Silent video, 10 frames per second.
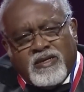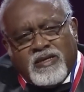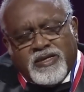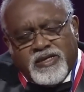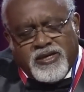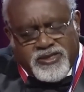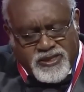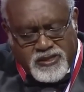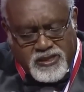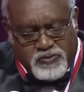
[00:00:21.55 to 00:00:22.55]
It
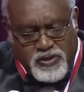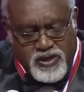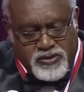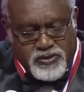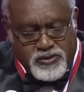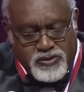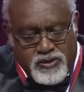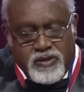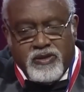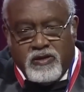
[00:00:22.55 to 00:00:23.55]
is the specter
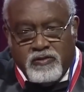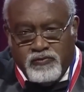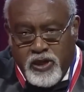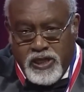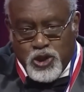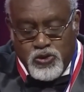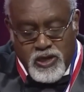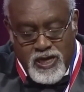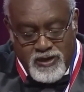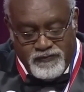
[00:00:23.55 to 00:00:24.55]
of racial
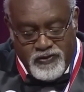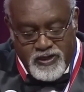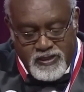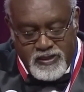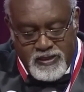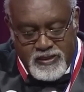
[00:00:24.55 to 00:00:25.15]
conflict.